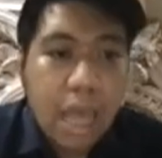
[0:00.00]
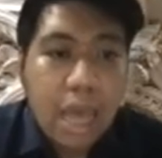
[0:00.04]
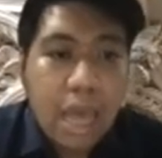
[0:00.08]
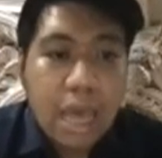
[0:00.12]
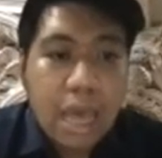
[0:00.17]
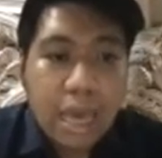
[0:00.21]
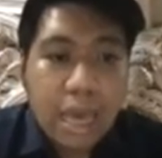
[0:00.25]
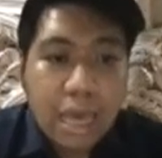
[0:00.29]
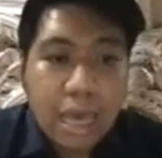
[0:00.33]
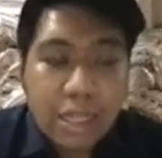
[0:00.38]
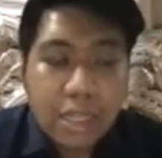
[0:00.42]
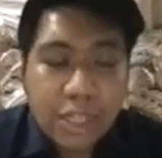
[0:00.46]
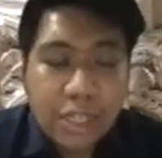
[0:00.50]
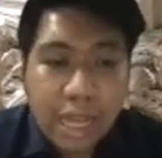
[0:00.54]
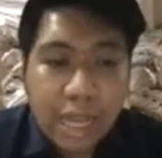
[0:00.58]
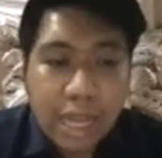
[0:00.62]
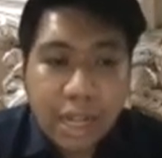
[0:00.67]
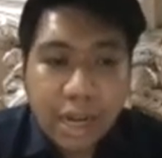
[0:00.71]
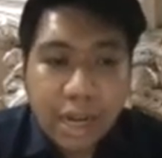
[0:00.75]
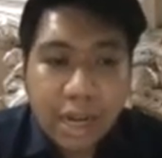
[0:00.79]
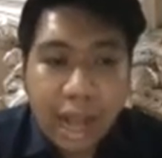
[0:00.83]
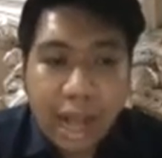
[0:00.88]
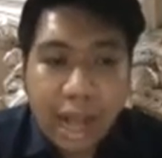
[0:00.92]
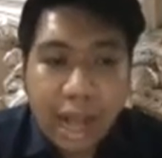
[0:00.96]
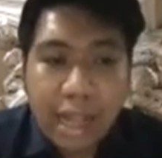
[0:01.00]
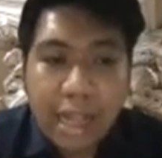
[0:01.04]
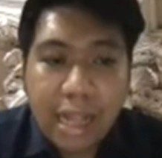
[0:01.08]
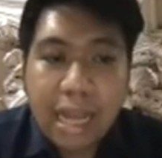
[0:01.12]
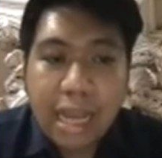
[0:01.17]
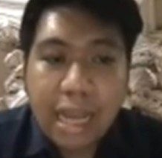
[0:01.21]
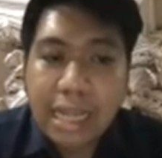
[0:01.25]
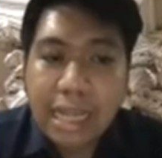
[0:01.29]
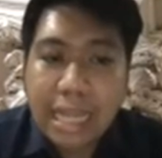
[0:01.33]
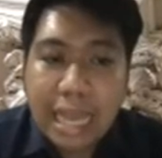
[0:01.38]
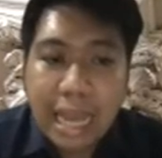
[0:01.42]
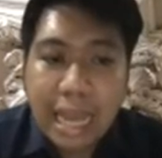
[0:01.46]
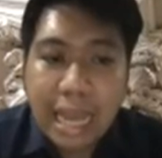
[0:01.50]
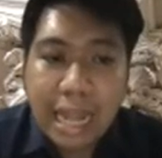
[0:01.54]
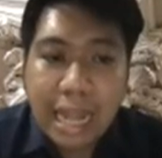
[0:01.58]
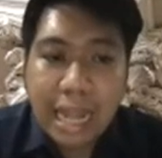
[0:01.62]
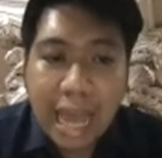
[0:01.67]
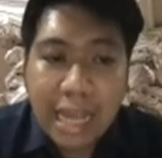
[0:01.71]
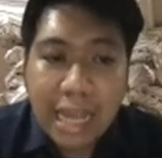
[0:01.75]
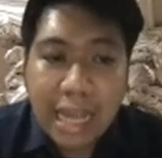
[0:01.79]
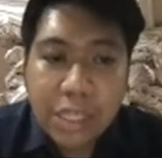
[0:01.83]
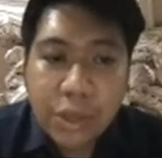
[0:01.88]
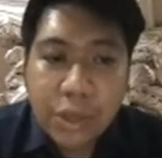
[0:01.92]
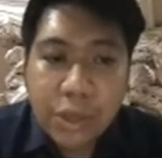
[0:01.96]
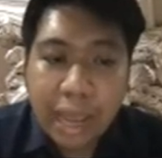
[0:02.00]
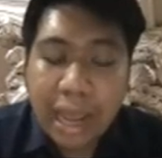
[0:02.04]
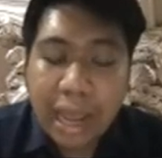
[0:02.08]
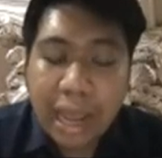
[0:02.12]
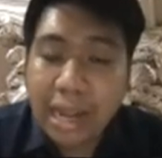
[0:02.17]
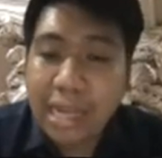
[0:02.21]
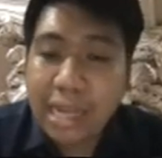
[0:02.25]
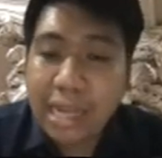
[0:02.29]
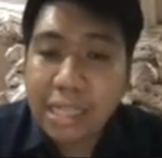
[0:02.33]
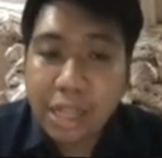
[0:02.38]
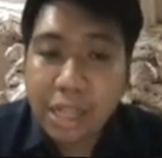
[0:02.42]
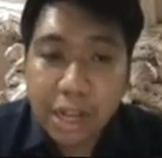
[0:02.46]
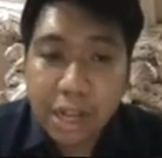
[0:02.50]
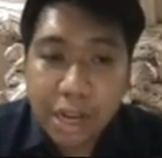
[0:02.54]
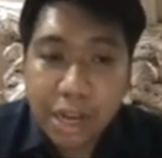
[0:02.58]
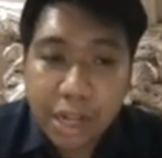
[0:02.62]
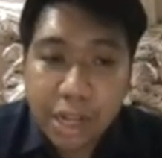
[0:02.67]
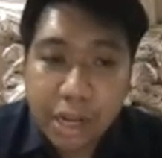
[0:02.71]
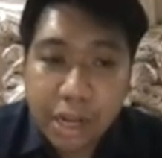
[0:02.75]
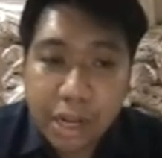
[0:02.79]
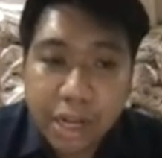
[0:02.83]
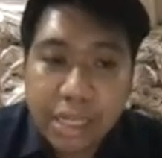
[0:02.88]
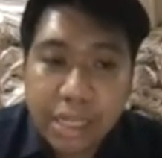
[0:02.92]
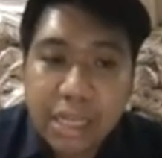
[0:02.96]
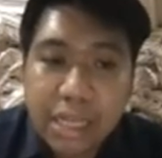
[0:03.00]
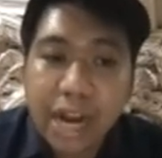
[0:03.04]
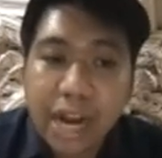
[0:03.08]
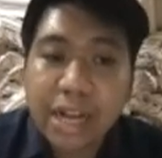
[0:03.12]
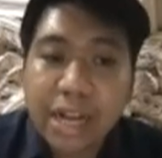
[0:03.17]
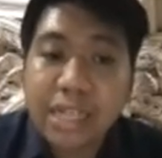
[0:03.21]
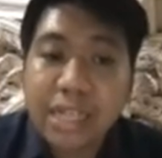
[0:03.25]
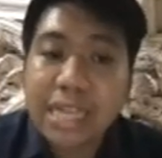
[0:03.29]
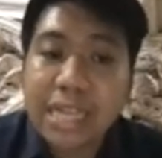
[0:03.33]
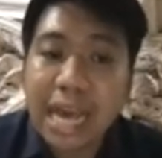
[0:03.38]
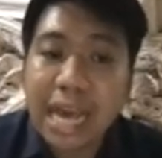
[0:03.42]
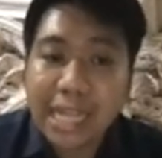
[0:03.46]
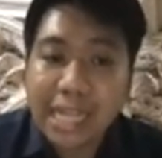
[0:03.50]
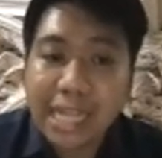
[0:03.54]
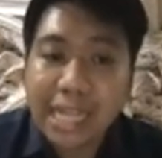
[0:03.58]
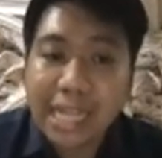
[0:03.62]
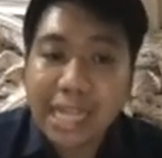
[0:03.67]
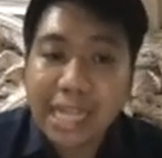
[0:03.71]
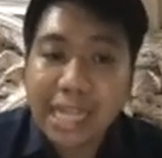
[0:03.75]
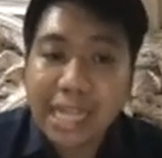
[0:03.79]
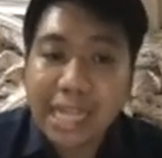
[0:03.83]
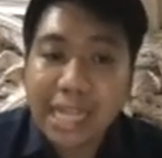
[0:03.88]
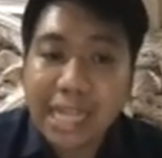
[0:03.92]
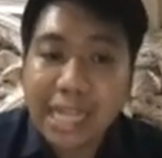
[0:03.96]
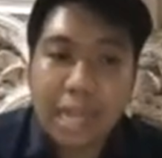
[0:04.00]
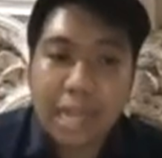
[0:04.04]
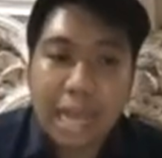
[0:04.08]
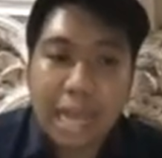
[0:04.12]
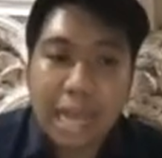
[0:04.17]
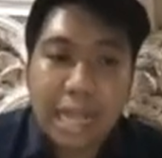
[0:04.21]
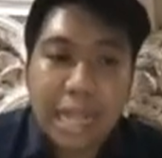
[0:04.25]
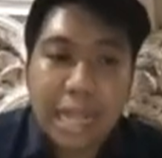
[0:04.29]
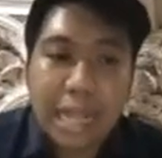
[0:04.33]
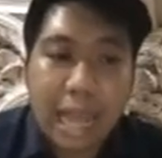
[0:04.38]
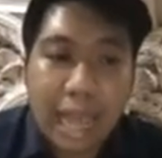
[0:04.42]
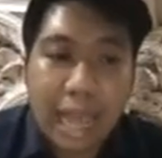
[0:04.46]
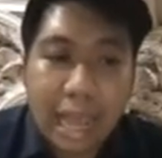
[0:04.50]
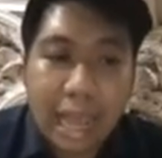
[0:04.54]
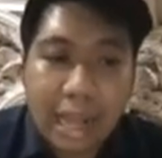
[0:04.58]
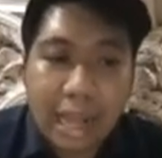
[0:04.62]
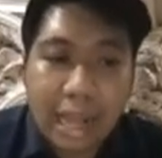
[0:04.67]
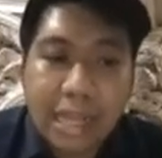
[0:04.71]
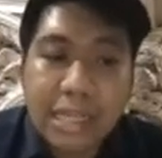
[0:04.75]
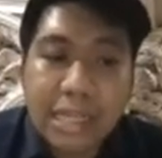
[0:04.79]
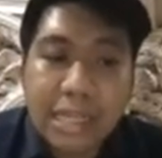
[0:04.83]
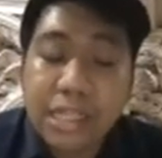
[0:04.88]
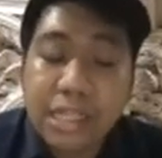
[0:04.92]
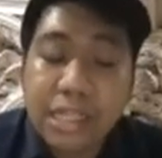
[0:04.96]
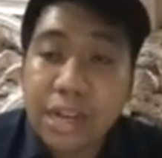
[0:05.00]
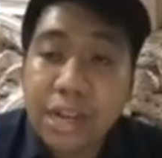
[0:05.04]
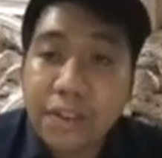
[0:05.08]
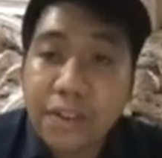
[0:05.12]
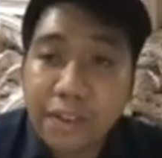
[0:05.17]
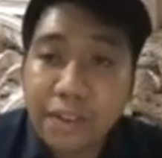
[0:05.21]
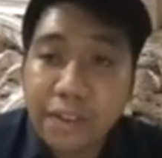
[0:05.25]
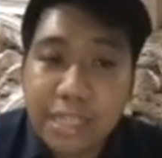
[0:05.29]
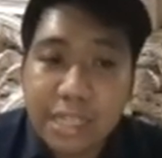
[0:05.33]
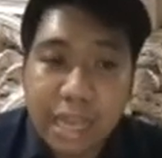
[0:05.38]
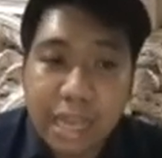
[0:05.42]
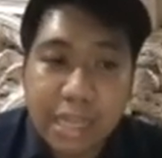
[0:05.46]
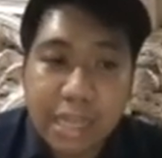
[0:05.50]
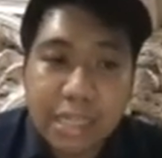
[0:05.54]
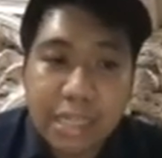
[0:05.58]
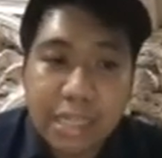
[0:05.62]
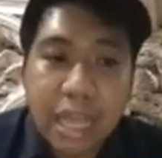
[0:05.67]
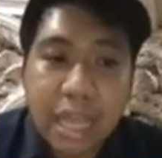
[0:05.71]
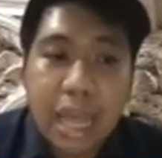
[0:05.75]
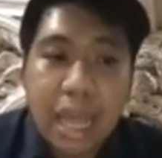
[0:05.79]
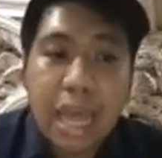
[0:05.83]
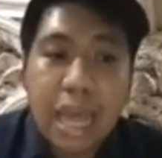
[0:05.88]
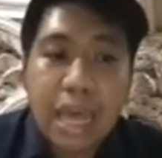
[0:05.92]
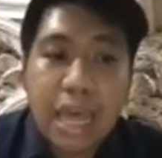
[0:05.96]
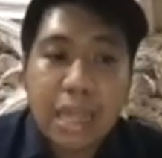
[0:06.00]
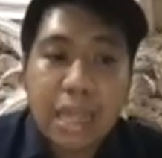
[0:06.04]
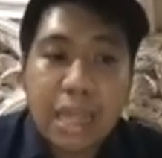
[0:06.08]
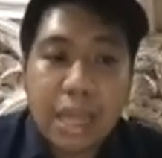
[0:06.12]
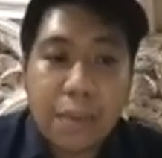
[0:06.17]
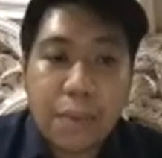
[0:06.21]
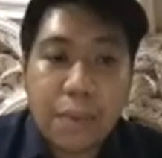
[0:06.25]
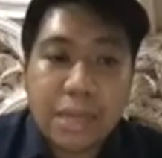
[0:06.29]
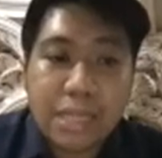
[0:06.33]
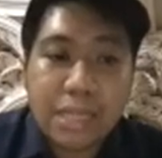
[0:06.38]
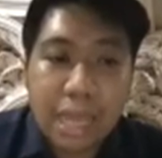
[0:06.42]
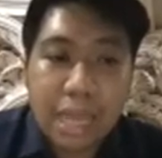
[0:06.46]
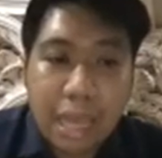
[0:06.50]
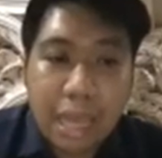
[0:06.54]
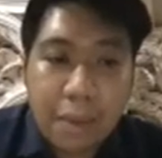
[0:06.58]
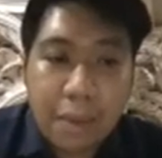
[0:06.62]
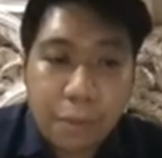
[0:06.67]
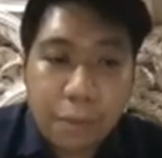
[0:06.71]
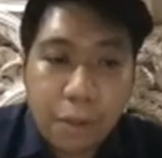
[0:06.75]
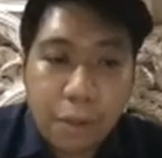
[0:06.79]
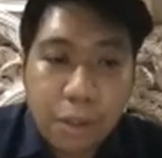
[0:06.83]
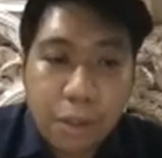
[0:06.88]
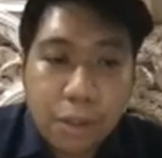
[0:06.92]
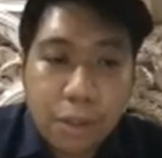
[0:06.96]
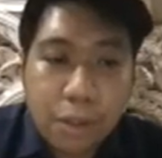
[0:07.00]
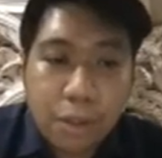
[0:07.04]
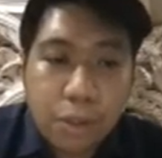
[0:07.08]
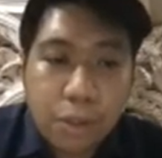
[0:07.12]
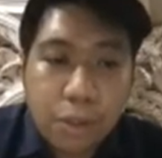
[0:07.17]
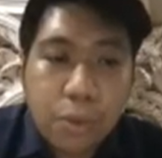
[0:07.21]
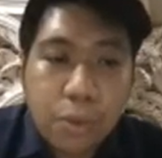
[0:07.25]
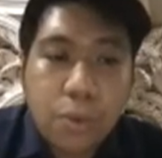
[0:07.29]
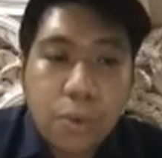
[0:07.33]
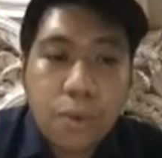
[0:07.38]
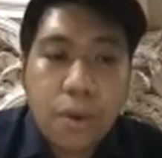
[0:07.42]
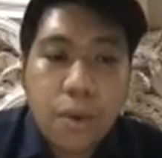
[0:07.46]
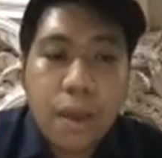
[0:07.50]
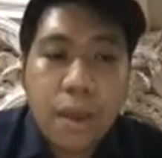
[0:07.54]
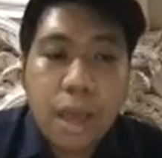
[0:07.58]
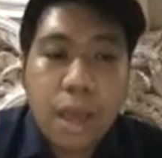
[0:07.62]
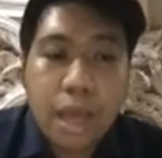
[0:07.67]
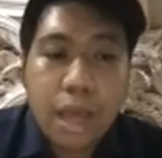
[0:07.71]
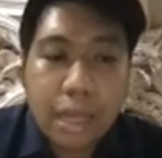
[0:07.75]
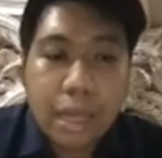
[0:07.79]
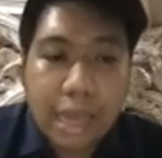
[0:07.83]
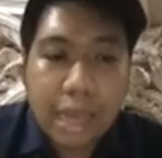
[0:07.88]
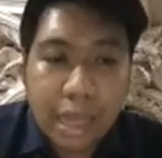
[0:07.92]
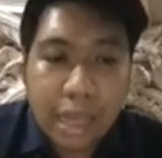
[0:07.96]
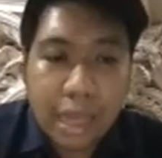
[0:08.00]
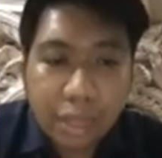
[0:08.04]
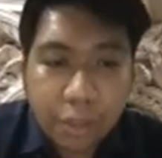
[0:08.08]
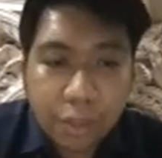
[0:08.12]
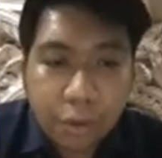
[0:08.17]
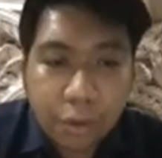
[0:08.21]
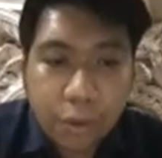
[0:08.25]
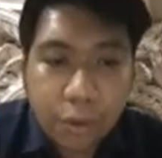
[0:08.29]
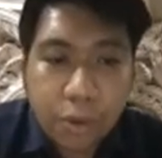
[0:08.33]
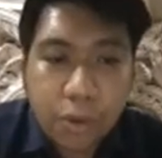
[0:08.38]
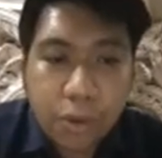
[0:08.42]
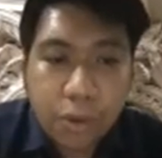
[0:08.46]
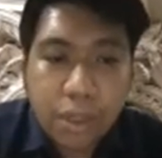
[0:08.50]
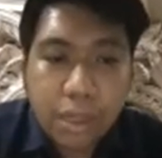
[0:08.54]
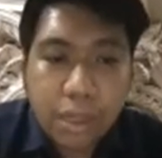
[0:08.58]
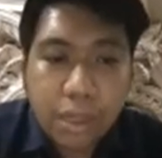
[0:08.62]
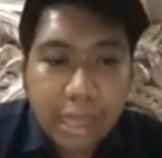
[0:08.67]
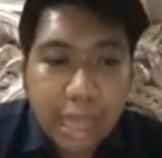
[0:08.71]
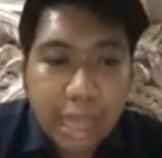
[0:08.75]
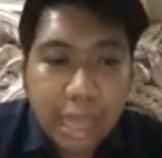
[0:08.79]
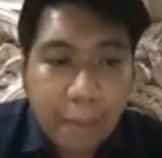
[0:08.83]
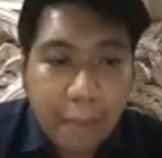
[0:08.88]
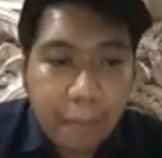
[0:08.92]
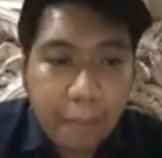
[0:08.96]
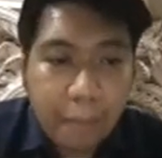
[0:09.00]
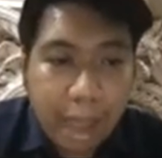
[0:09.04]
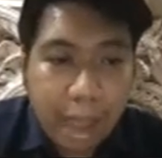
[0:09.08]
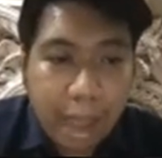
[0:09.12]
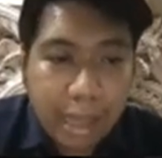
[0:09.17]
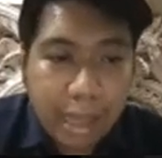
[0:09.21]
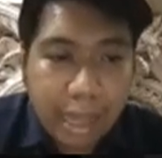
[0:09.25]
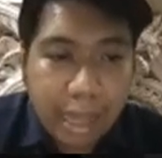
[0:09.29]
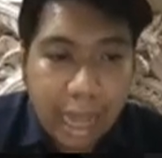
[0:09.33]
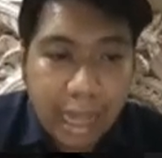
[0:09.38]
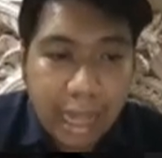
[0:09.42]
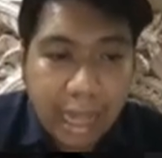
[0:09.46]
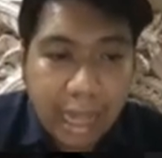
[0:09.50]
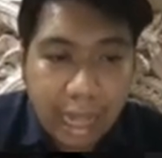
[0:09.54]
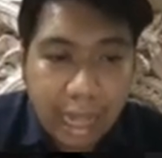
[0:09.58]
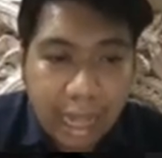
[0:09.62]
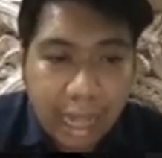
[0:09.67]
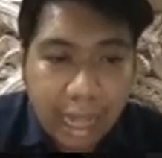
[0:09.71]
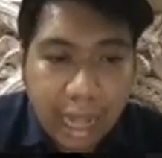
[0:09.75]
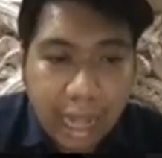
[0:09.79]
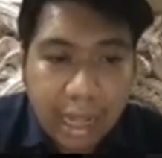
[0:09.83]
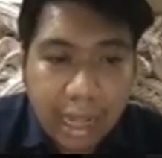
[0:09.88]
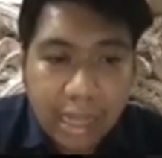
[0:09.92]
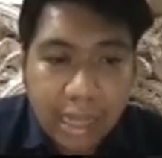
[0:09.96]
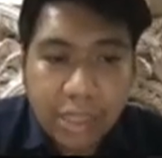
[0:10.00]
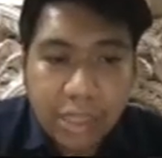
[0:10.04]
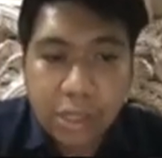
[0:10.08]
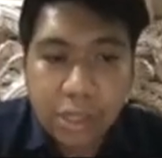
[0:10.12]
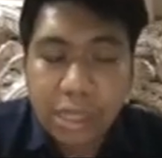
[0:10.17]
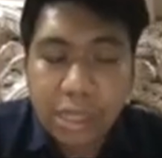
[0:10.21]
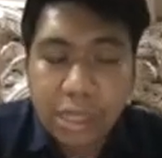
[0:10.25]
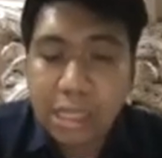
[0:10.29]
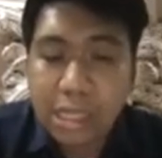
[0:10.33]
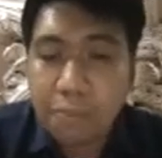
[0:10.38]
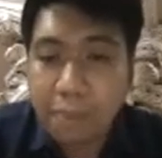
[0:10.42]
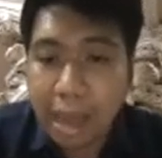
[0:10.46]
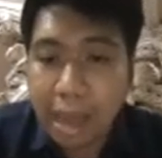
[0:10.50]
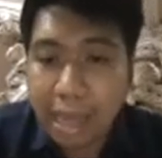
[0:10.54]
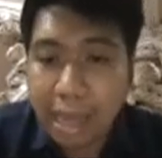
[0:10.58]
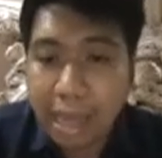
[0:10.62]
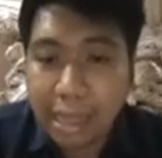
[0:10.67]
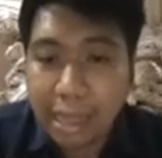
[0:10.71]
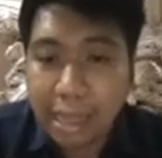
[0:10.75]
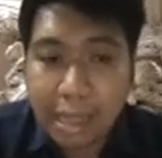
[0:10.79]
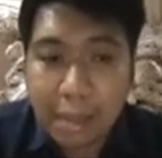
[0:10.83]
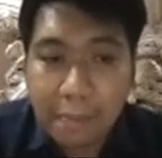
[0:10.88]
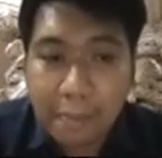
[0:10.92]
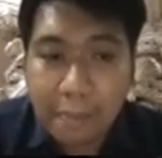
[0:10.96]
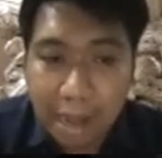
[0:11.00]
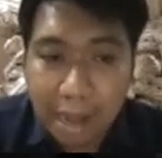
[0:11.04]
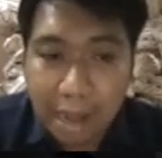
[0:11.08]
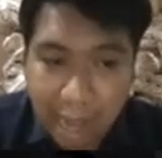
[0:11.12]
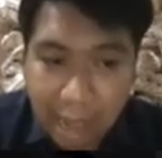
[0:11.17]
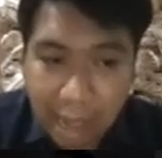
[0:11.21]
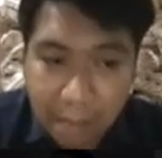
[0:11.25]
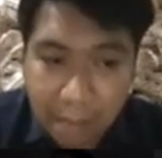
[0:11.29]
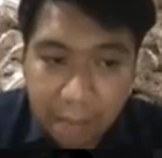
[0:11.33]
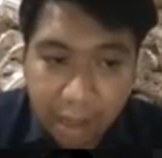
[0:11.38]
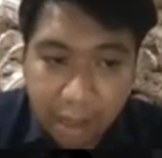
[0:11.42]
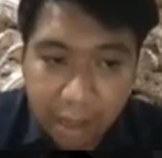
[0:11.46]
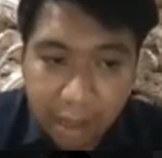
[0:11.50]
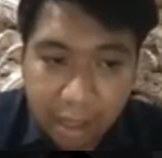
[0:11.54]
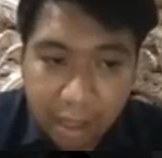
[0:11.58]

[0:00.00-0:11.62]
In general, DLSU ALS learners are satisfied in the ALS services they was able to get through DepEd and DLSU despite the pandemic.